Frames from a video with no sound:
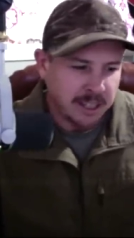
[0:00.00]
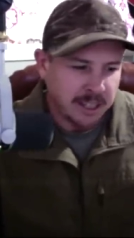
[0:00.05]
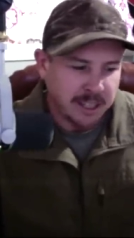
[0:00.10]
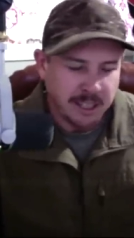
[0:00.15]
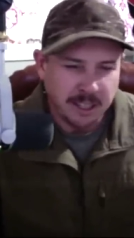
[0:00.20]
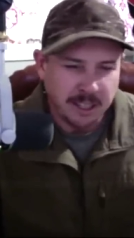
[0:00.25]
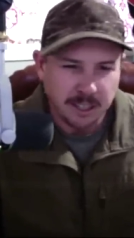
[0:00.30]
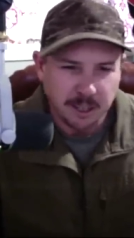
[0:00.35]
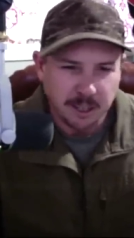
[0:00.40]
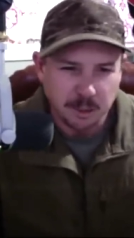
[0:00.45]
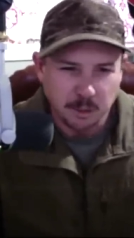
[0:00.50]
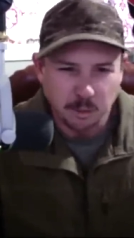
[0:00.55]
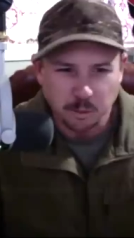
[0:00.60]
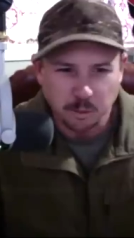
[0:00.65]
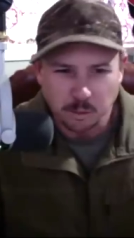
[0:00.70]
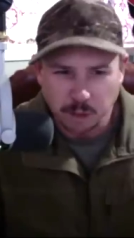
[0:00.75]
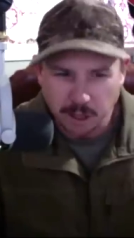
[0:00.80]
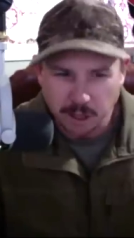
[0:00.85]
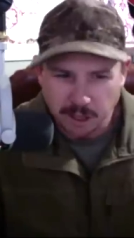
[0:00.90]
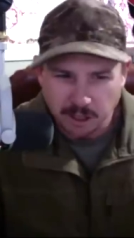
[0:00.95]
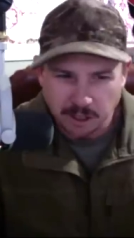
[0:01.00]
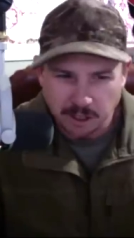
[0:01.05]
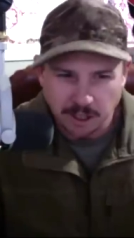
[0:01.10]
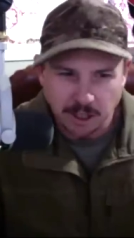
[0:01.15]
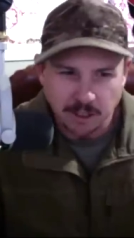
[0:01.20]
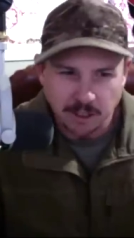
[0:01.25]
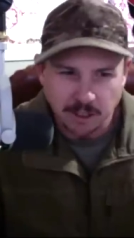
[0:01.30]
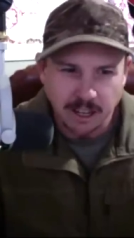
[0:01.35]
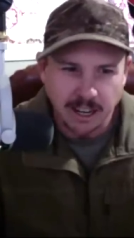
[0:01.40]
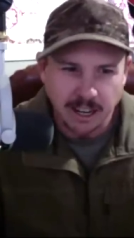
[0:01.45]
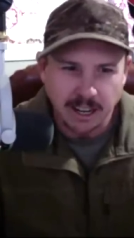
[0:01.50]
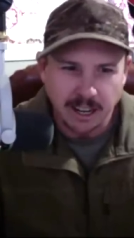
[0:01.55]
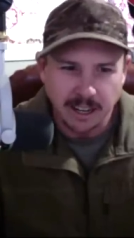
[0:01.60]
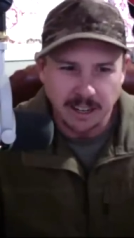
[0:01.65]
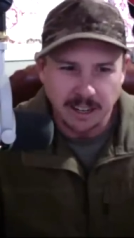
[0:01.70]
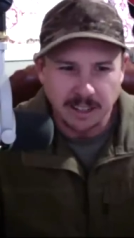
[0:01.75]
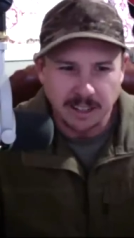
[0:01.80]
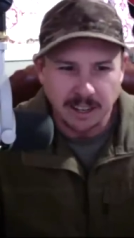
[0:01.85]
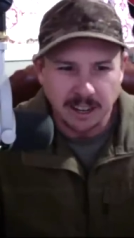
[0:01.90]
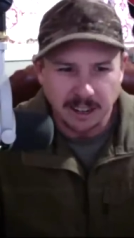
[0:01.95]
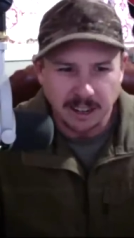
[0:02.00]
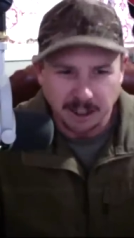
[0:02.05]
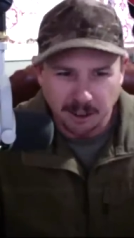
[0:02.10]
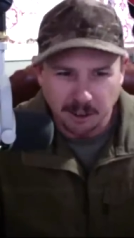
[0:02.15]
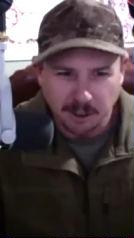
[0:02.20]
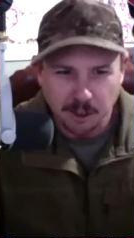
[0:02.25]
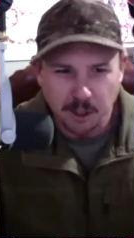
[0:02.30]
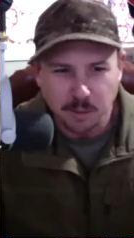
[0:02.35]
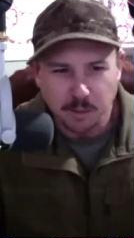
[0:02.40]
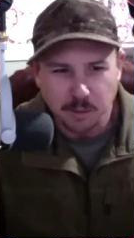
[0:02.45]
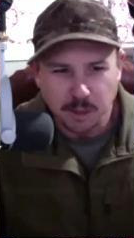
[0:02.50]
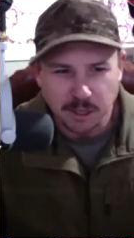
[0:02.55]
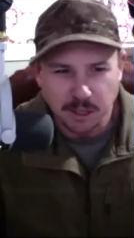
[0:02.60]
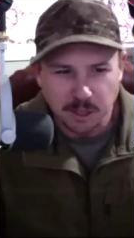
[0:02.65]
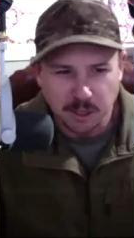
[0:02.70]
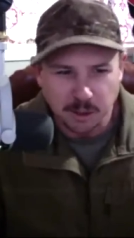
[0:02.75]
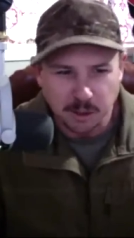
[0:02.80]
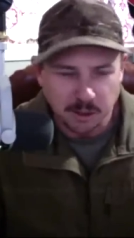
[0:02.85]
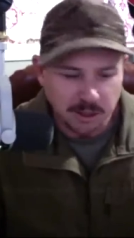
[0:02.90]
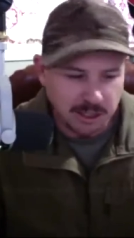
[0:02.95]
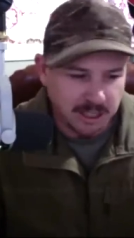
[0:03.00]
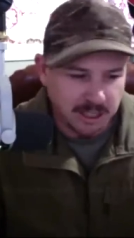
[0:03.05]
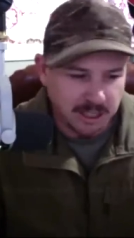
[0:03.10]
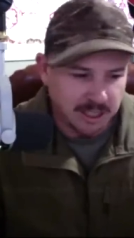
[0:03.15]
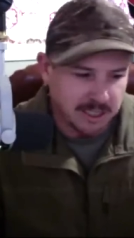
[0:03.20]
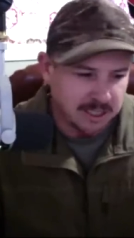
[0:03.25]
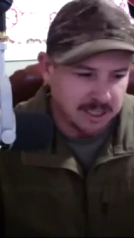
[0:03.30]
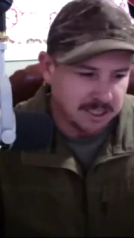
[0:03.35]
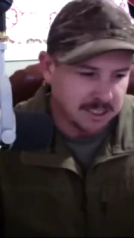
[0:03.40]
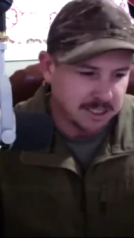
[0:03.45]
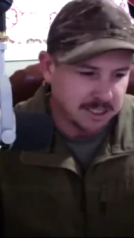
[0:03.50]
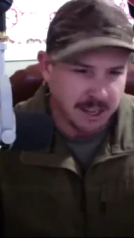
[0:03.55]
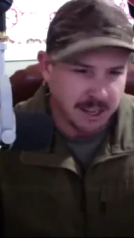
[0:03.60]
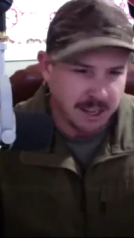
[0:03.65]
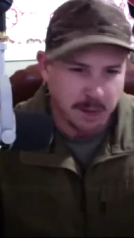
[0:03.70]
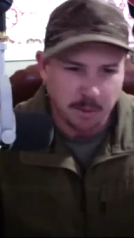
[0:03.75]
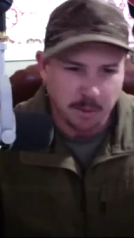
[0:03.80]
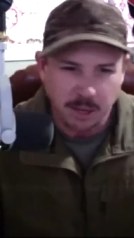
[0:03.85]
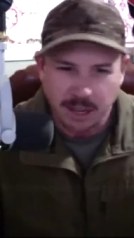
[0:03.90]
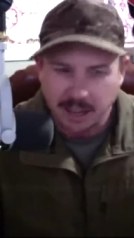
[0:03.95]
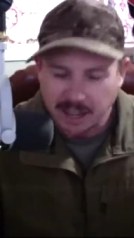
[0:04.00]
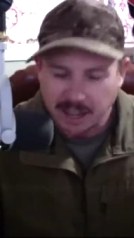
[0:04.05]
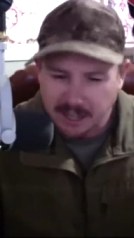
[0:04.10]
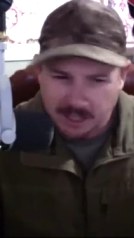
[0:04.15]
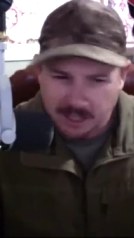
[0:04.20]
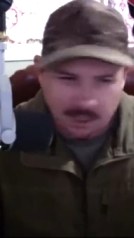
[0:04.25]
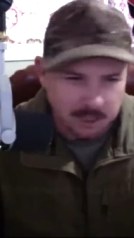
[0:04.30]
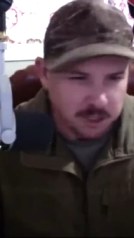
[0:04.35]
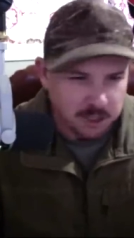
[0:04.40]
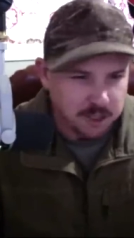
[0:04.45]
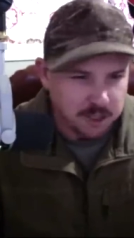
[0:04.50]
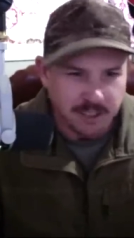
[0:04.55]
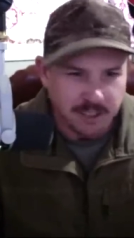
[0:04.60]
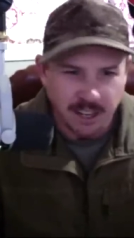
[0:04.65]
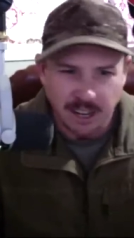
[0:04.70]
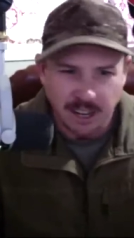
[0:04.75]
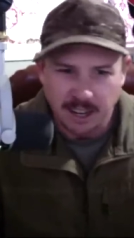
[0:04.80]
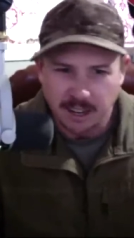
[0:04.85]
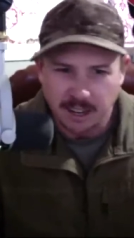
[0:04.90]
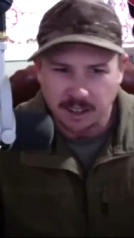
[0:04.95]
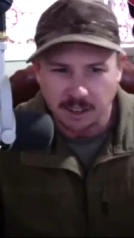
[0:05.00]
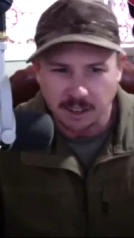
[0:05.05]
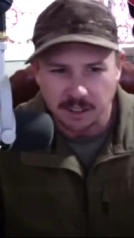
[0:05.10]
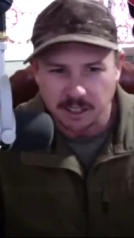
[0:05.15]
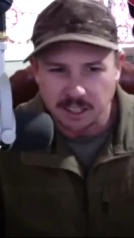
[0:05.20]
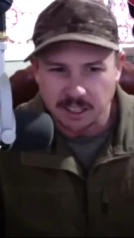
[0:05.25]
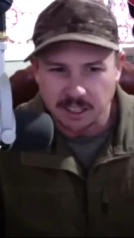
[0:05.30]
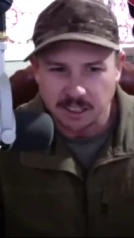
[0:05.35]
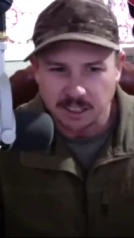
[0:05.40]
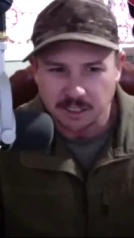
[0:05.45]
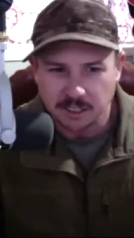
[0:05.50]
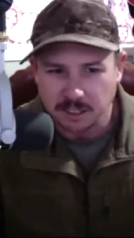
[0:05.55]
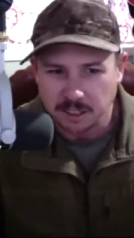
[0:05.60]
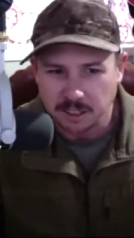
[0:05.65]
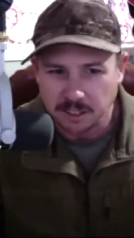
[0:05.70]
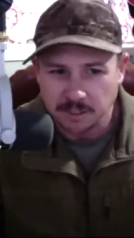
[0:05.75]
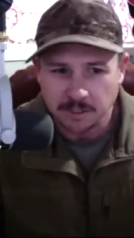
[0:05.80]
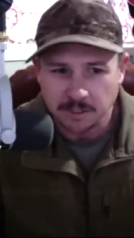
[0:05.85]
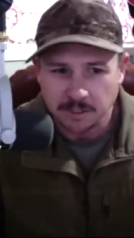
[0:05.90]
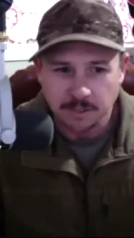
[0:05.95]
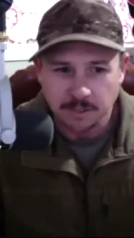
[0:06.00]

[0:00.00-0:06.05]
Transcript: You know where you're located, how long you've been doing this, how many acres you've got, all that good stuff.